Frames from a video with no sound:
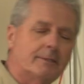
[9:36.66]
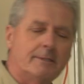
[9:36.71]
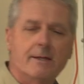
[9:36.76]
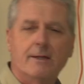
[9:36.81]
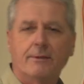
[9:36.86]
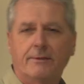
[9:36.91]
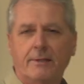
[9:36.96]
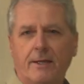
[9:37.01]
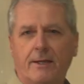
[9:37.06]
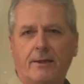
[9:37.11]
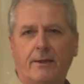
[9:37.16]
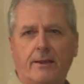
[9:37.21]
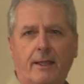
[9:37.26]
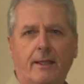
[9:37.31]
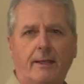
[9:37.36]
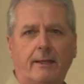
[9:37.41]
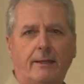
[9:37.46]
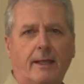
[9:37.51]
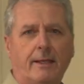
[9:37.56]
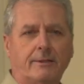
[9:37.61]
down there
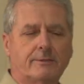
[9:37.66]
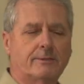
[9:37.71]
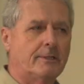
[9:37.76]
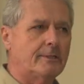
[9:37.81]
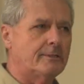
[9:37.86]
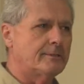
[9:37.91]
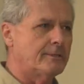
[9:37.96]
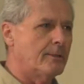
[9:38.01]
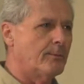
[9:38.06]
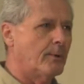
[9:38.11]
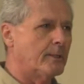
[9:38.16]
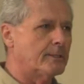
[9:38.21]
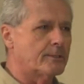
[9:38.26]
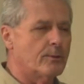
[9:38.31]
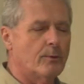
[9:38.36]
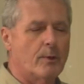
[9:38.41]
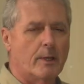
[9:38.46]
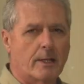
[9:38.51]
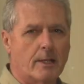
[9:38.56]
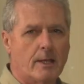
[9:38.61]
and actually see what's
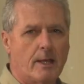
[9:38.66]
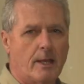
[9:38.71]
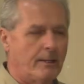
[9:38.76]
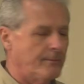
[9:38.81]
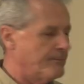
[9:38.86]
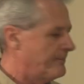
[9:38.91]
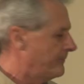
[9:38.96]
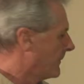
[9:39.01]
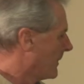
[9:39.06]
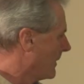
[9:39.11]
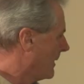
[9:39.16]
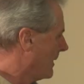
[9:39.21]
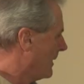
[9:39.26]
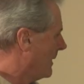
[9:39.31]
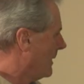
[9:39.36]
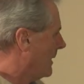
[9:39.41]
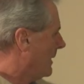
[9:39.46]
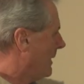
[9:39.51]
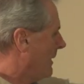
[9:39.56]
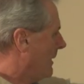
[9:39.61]
going on.
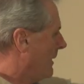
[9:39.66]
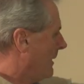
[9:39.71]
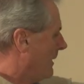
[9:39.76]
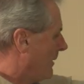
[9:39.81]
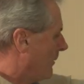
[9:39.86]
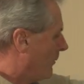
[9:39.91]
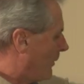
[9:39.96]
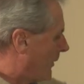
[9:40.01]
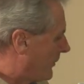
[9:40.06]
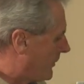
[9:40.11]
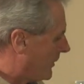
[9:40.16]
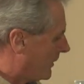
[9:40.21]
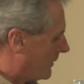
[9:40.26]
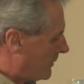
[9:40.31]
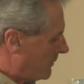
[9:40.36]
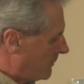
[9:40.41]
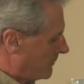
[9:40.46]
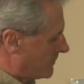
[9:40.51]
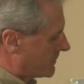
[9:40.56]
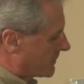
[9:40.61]
With the
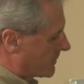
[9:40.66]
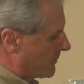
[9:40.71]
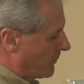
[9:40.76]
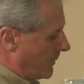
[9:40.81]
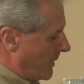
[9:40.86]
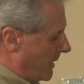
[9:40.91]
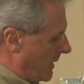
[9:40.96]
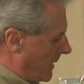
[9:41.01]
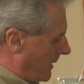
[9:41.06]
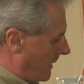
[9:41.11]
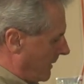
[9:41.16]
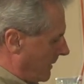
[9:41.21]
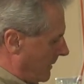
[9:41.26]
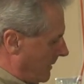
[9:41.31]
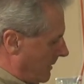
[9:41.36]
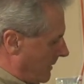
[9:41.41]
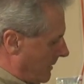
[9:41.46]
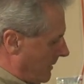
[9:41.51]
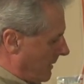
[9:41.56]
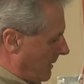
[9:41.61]
new screen,
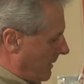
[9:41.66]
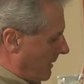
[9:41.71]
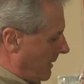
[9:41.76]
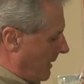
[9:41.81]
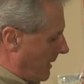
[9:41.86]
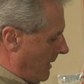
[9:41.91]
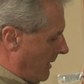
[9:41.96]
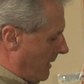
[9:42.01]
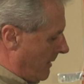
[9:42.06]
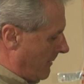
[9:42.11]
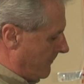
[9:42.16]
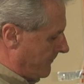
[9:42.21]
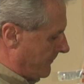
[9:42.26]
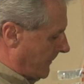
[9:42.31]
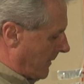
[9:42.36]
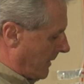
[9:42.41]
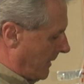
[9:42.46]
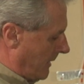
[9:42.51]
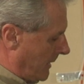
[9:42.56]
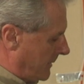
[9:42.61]

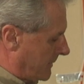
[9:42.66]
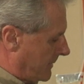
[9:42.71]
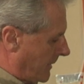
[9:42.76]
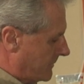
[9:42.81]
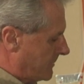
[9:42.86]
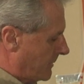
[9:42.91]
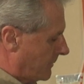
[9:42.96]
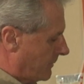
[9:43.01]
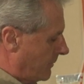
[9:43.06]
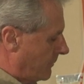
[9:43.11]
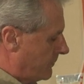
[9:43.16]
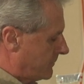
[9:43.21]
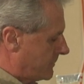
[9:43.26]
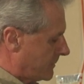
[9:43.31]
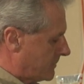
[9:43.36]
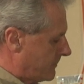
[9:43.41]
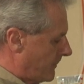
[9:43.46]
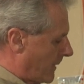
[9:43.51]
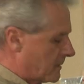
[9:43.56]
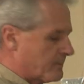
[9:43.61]
it doesn't lose
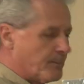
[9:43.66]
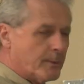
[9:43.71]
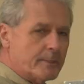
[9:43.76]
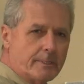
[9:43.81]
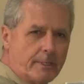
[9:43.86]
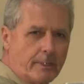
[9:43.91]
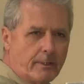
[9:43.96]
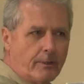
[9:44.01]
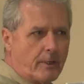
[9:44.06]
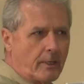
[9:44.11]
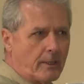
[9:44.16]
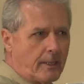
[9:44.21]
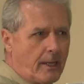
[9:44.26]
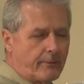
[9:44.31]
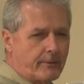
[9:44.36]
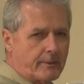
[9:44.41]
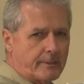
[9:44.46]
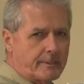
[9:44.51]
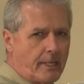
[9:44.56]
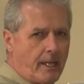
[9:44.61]
as much material
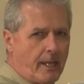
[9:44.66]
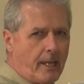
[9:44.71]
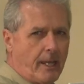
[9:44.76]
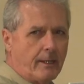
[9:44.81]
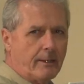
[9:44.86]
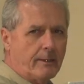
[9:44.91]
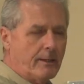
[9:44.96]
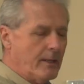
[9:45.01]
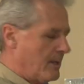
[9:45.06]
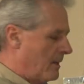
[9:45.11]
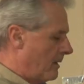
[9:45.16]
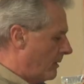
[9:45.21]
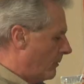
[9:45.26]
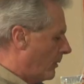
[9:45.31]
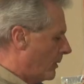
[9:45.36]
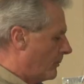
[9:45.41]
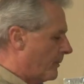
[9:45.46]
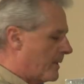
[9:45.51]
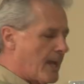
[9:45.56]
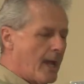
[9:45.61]
out the side.
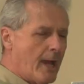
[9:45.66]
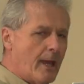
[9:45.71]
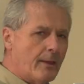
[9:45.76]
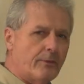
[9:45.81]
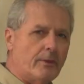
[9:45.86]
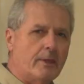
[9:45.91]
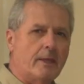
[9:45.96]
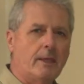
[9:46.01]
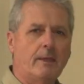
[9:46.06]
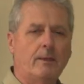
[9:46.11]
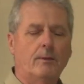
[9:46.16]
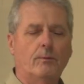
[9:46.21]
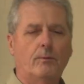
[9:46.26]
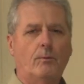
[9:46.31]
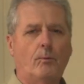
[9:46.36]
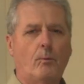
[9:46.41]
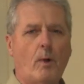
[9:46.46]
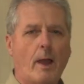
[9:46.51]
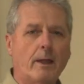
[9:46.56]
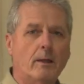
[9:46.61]
When we had the
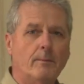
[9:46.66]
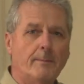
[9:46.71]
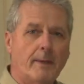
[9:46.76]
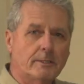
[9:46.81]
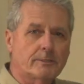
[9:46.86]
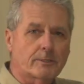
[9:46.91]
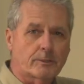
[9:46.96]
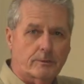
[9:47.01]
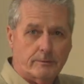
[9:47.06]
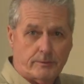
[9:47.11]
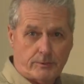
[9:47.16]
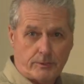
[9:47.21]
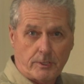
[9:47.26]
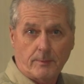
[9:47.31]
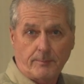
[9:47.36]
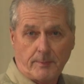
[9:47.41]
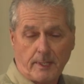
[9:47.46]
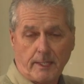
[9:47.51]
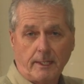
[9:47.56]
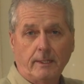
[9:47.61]
wire mesh
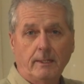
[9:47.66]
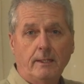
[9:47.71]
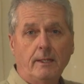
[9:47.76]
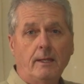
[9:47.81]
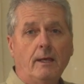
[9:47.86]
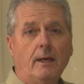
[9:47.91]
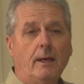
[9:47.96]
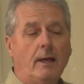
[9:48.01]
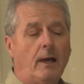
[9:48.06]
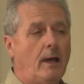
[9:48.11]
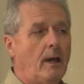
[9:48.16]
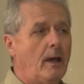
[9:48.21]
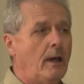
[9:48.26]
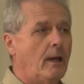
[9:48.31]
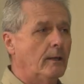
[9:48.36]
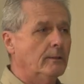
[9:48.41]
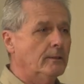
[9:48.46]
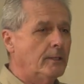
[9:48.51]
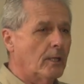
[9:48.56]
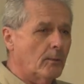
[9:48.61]
chimney,
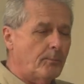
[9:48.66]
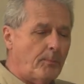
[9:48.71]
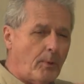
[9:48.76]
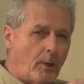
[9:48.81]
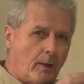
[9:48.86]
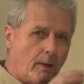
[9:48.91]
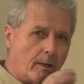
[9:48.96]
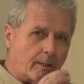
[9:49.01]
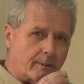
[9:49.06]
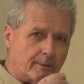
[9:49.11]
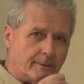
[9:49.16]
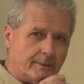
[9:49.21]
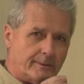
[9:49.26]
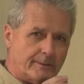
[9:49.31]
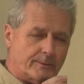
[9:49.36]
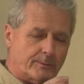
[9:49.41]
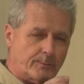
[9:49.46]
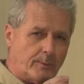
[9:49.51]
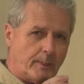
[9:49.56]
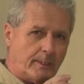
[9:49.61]
little
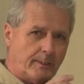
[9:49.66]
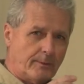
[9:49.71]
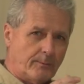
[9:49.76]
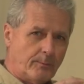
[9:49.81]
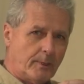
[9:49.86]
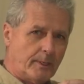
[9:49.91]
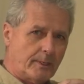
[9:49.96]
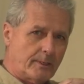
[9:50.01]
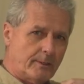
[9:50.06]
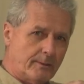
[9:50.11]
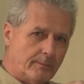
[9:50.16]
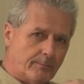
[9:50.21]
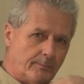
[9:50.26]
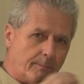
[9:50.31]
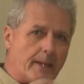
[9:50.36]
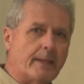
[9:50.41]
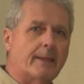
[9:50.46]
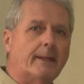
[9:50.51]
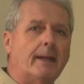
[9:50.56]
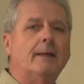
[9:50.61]
particles would
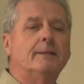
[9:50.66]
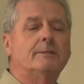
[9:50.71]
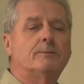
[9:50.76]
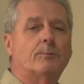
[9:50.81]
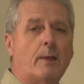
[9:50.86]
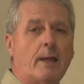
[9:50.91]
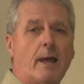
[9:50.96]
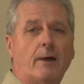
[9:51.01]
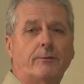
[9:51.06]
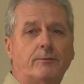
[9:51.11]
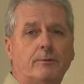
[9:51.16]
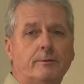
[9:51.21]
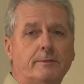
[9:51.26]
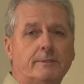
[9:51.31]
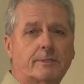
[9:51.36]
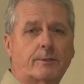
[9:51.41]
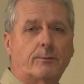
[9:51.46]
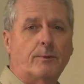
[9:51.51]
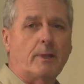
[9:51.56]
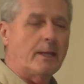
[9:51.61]
make it its way out through the
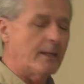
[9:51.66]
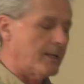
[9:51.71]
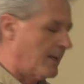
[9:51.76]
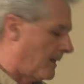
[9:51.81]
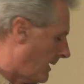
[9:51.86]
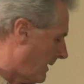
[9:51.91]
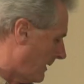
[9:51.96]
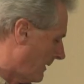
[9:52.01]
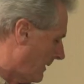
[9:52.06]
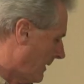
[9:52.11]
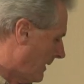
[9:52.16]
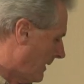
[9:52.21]
screen, and it